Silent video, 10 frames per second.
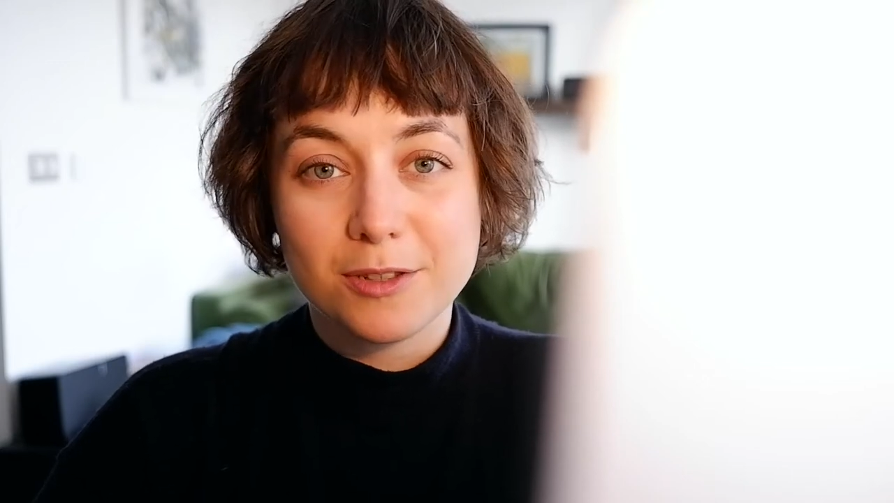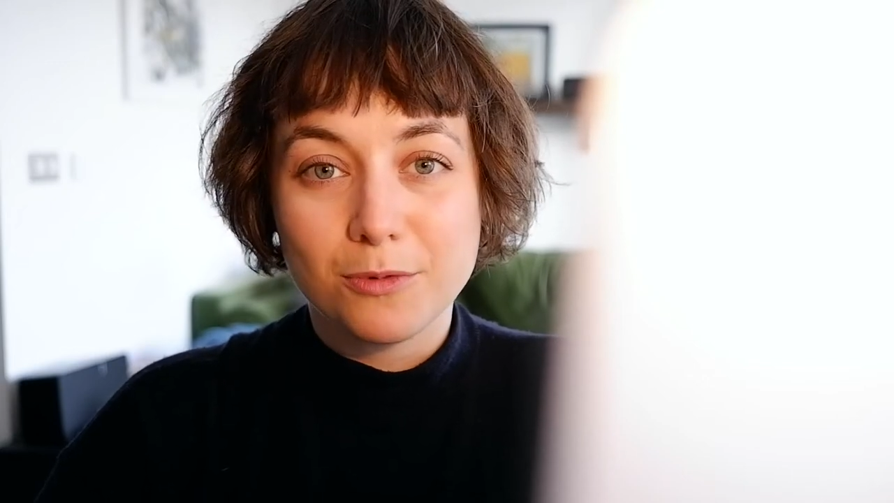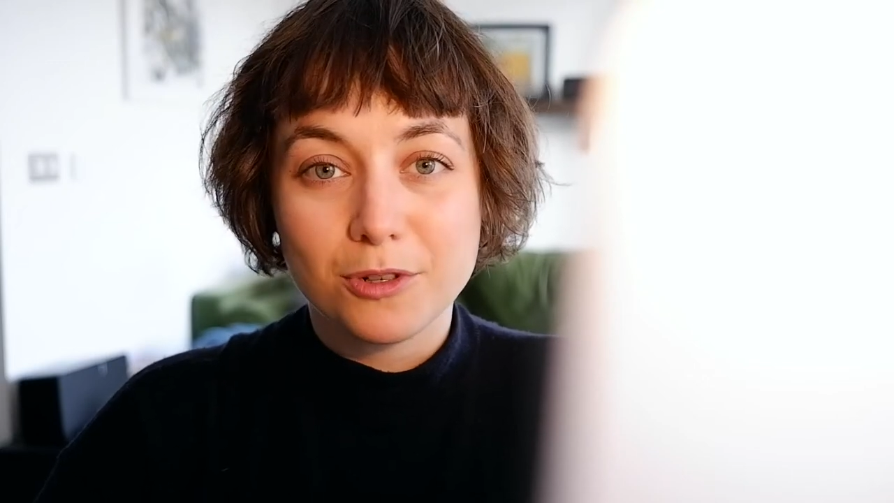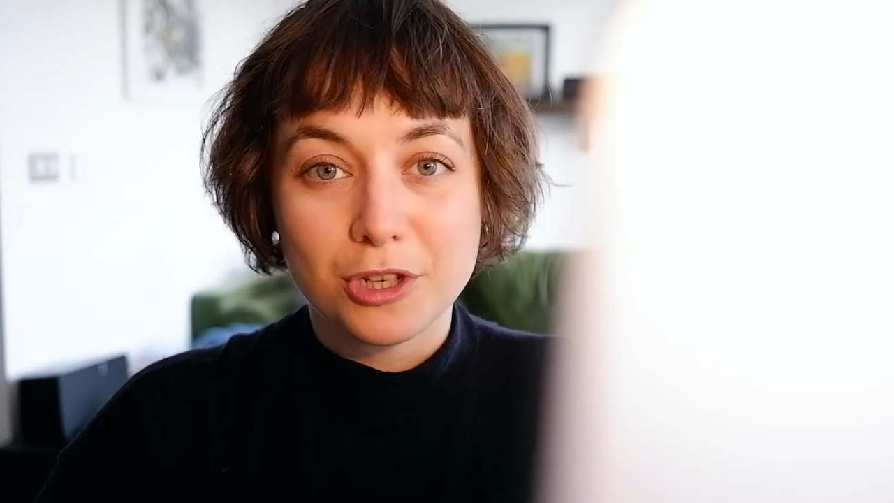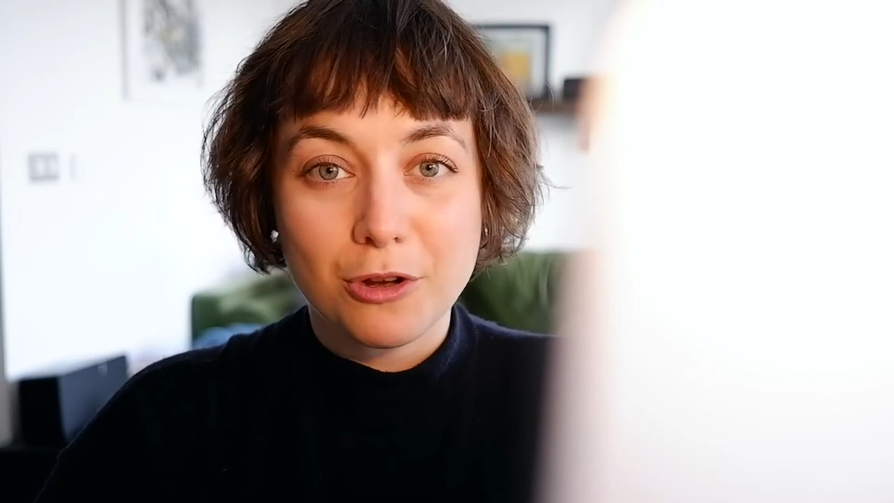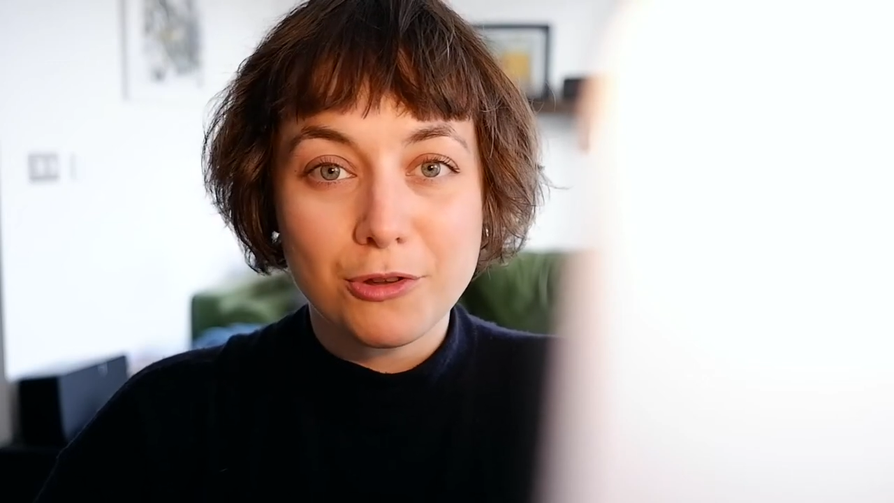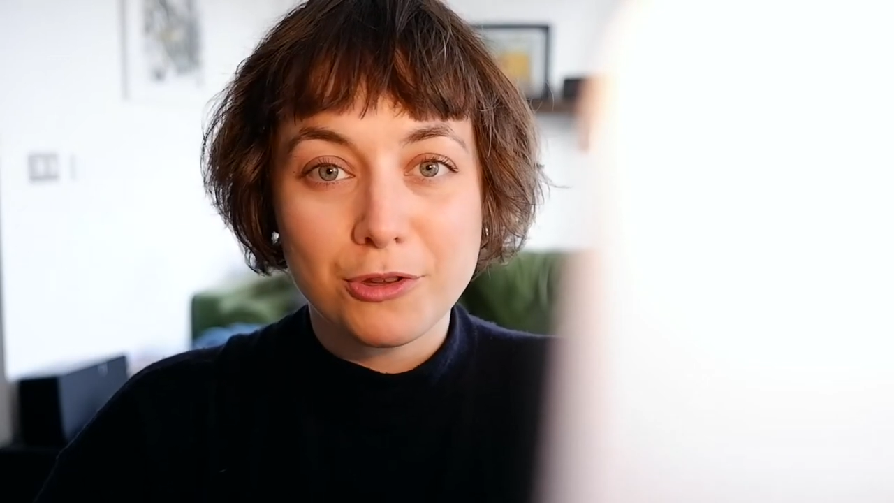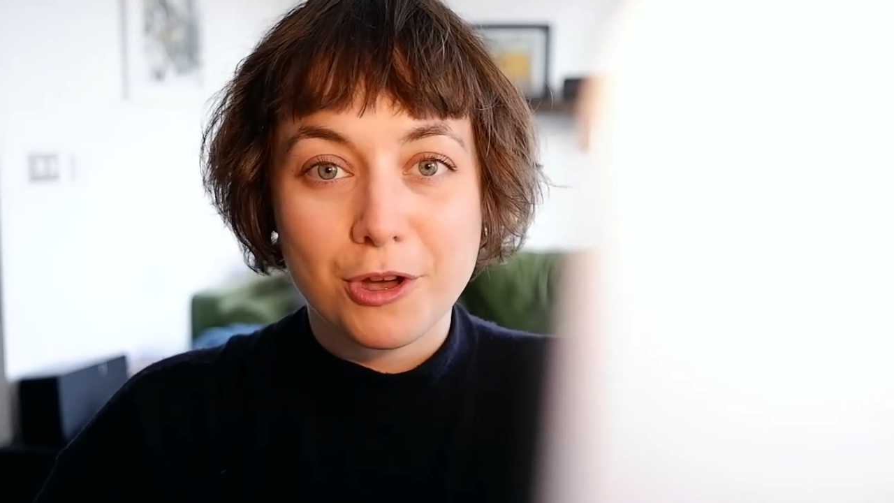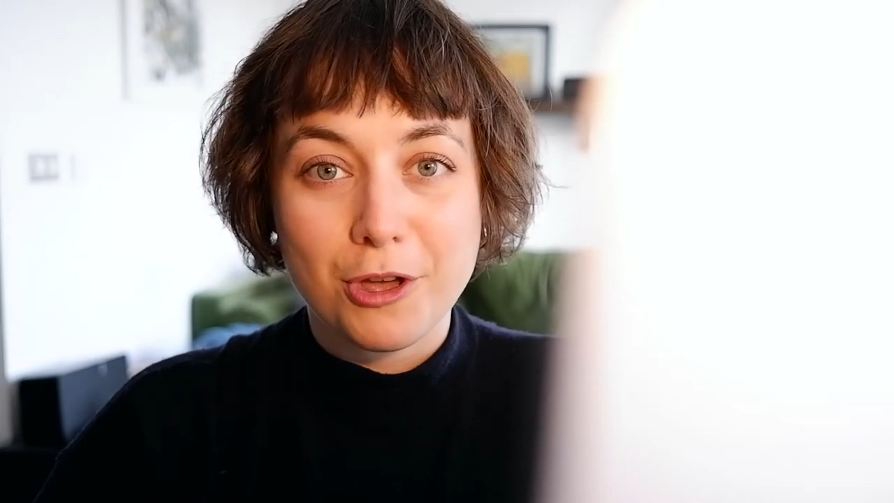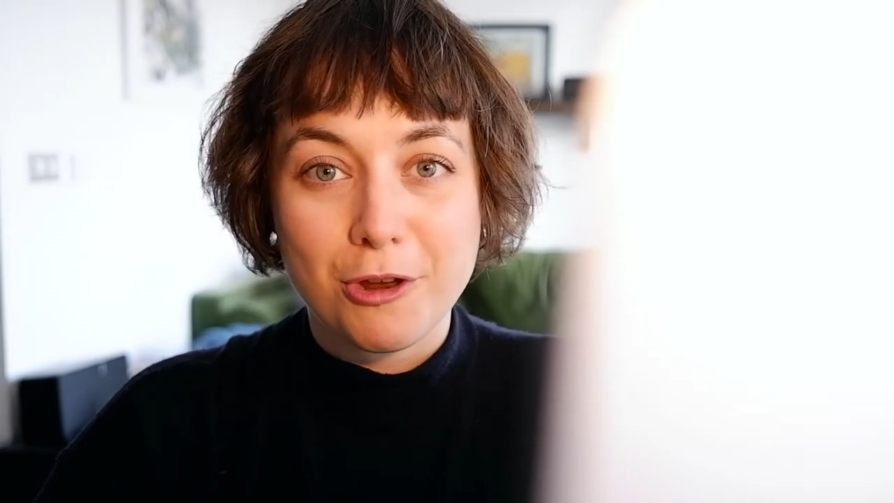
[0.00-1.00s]
to watch it on
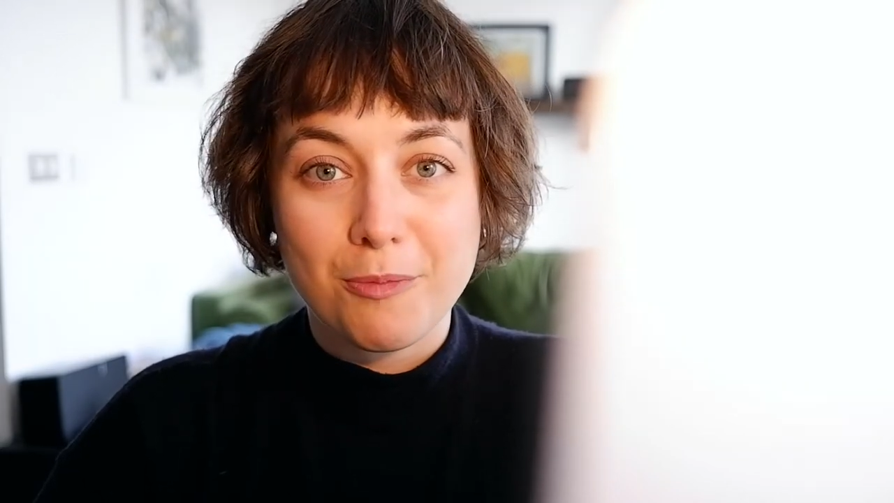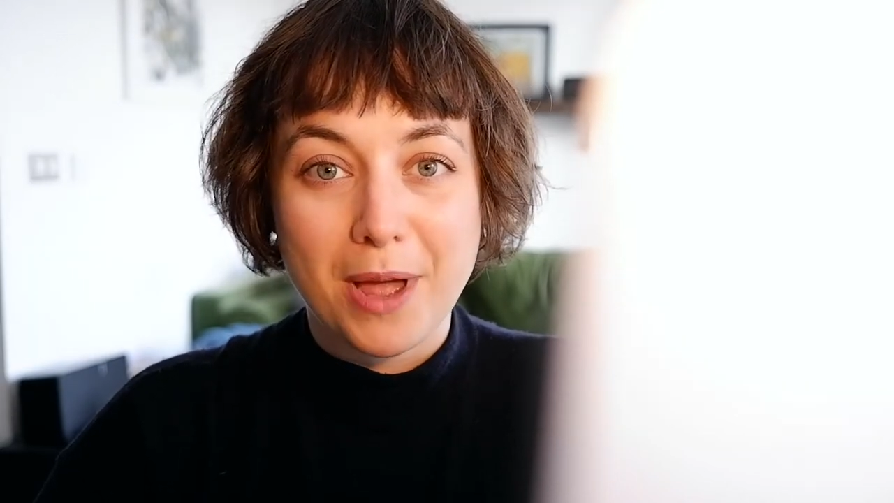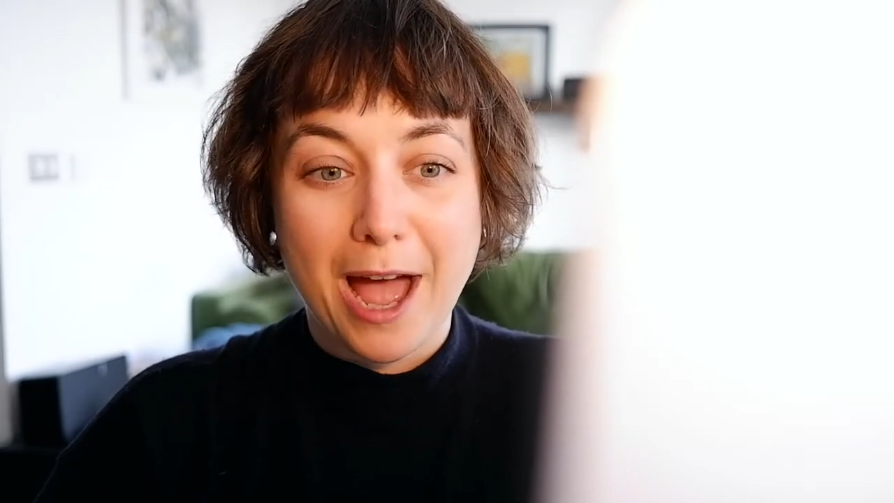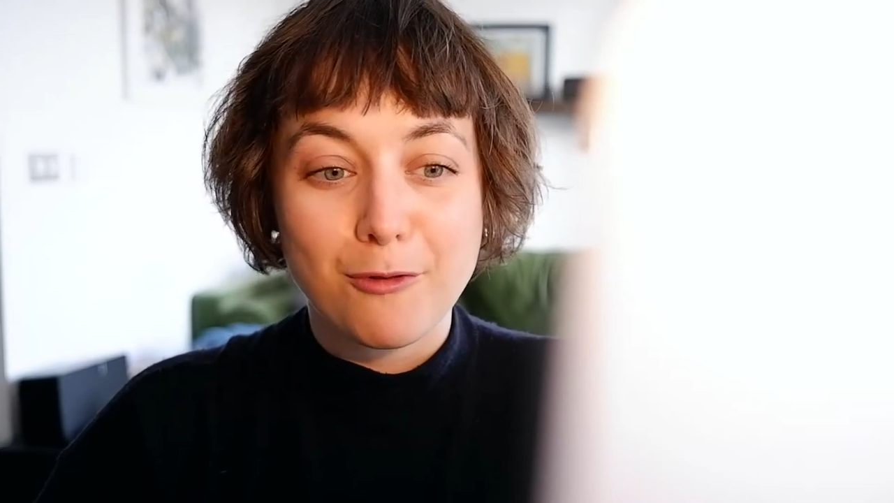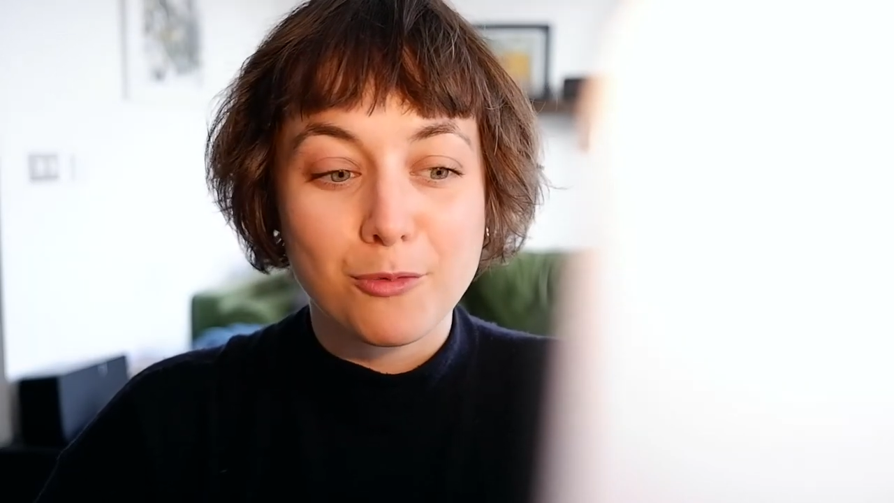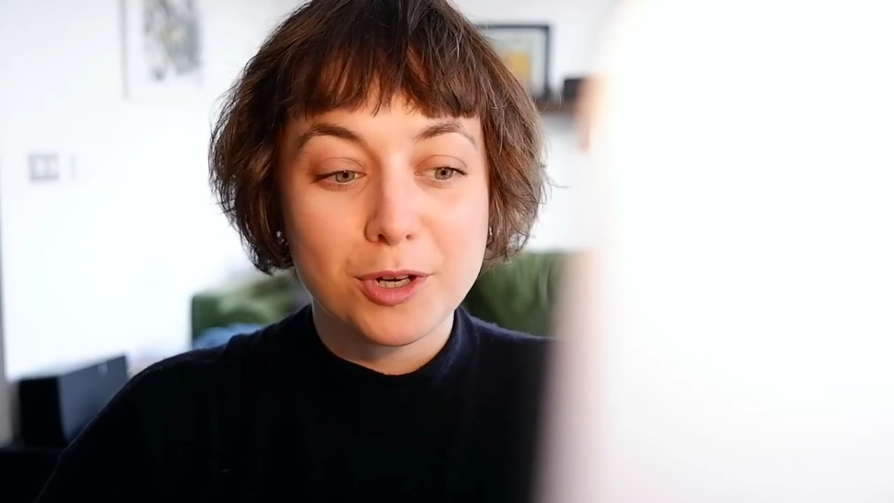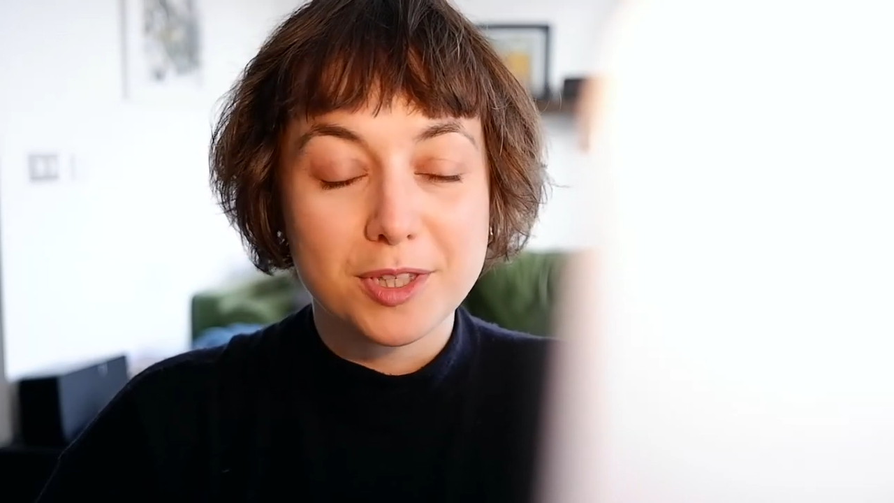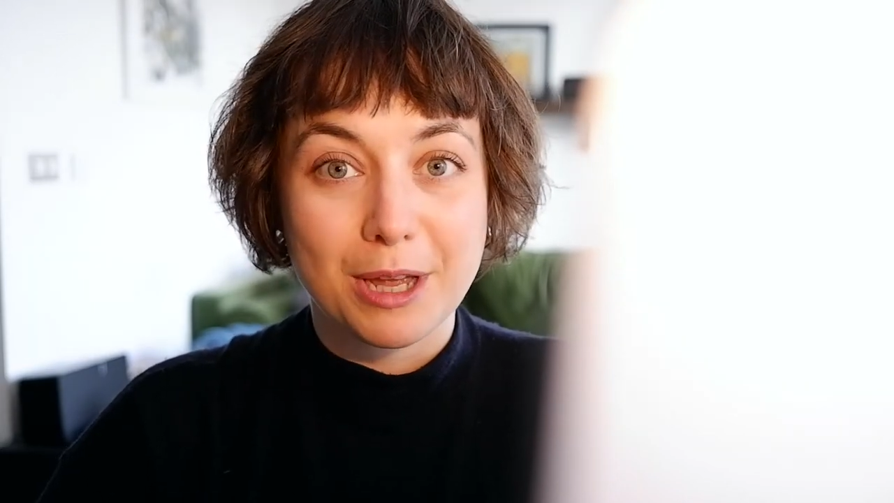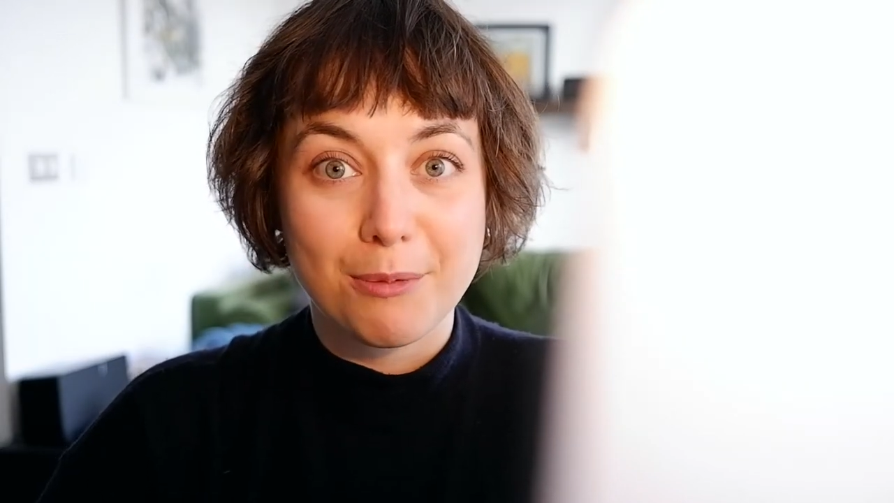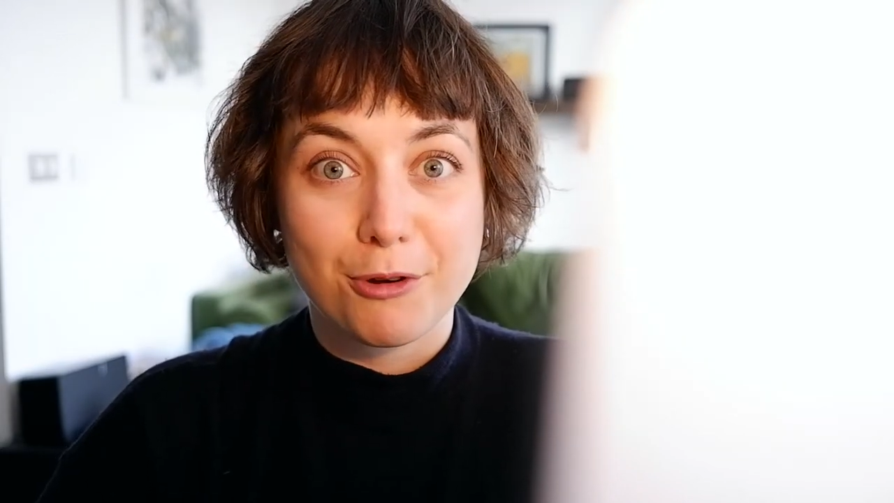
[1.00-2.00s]
your own but have a WhatsApp